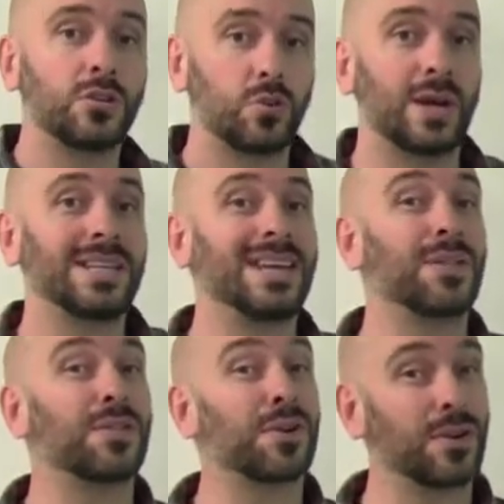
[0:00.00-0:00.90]

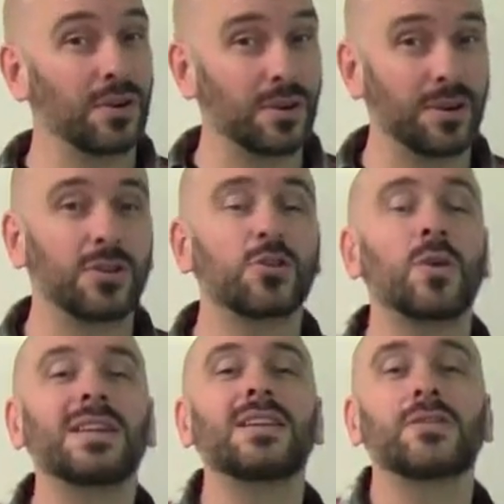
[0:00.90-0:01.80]
23rd, the
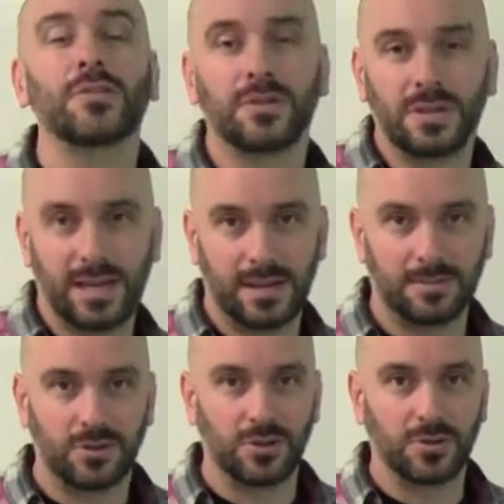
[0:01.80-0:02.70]
23rd day of
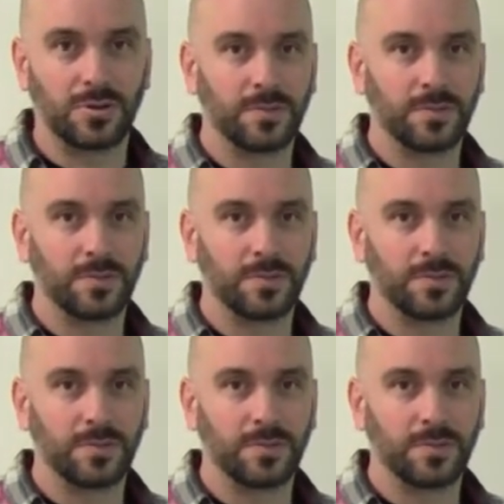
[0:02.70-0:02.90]
June.